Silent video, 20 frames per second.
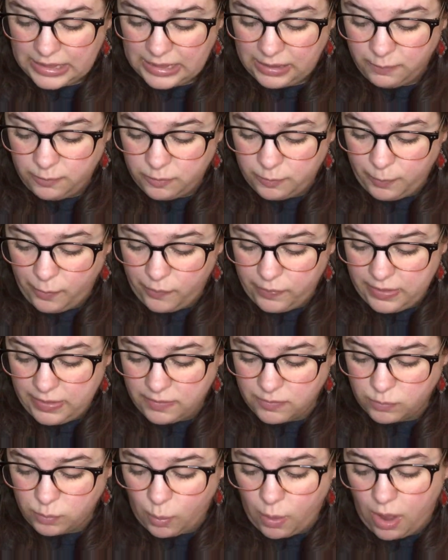He was pulling
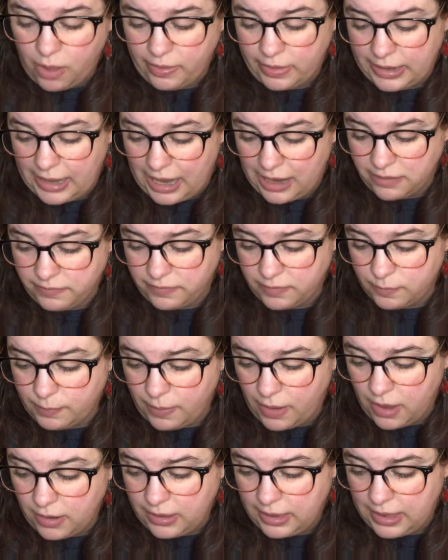his wallet out of
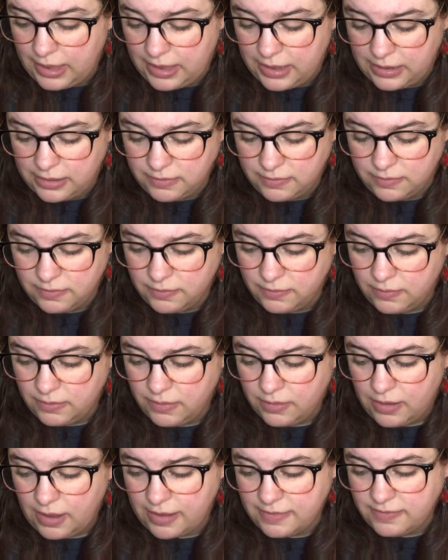pocket, and
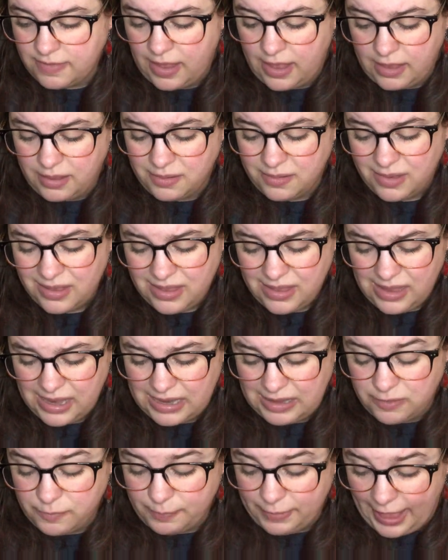I say,
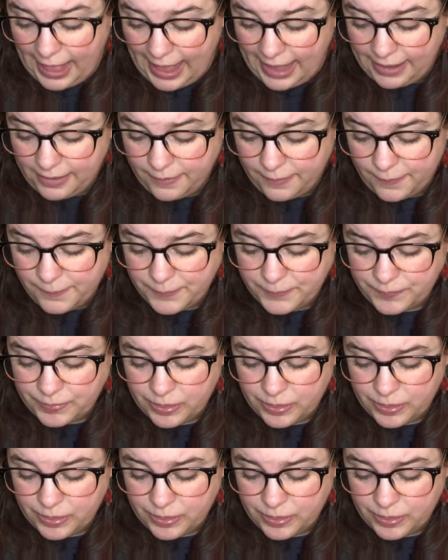and he's black.